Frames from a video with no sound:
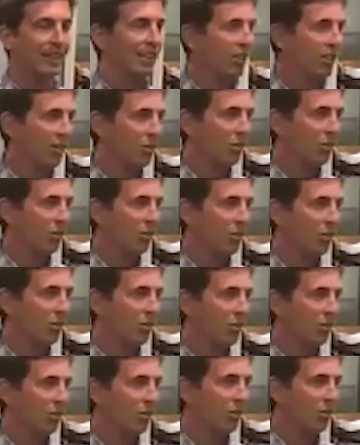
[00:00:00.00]
catch the
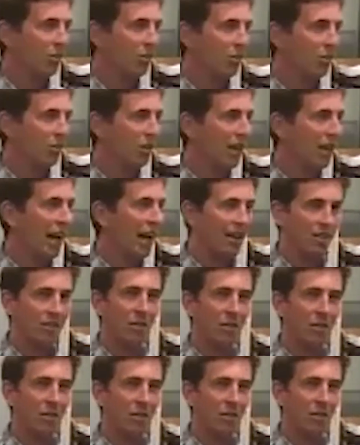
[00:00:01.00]
media out, which
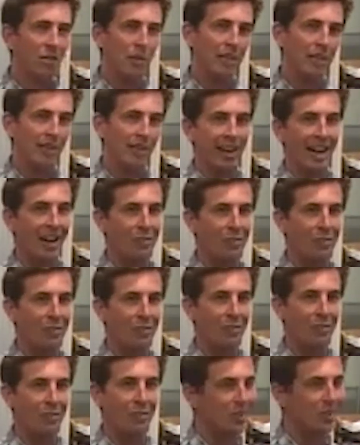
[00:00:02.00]
say all sorts of
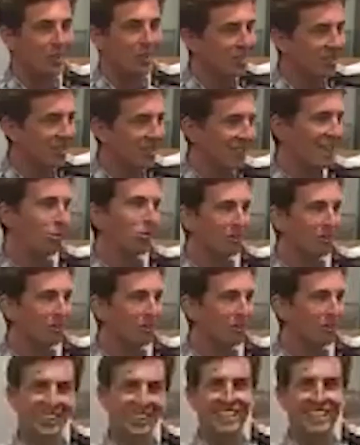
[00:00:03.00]
strange
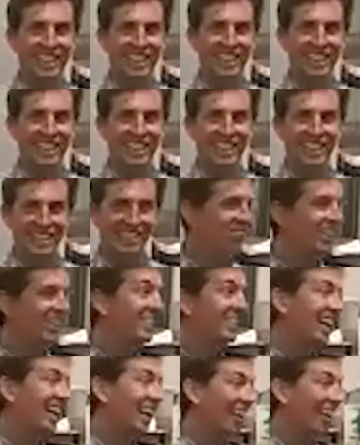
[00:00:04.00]
things and strange
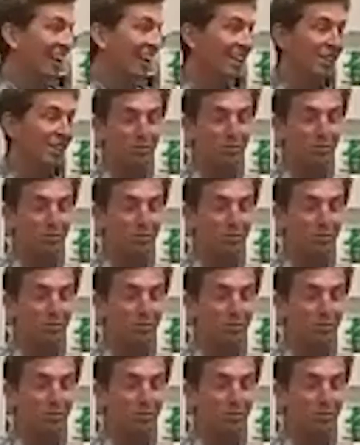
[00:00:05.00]
headlines, which